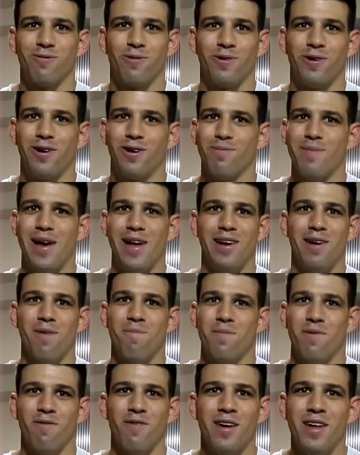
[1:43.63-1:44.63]
We're all made
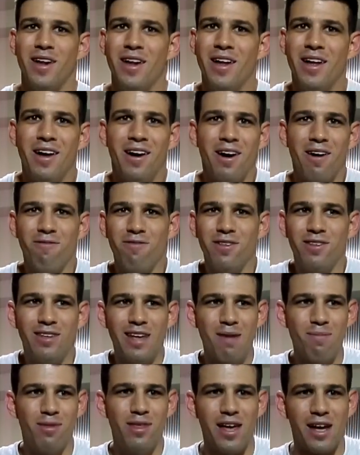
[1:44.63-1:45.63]
up of the
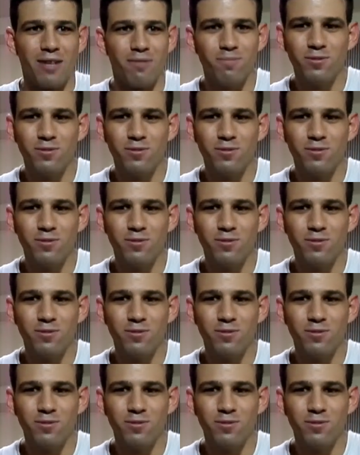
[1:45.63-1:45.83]
same thing.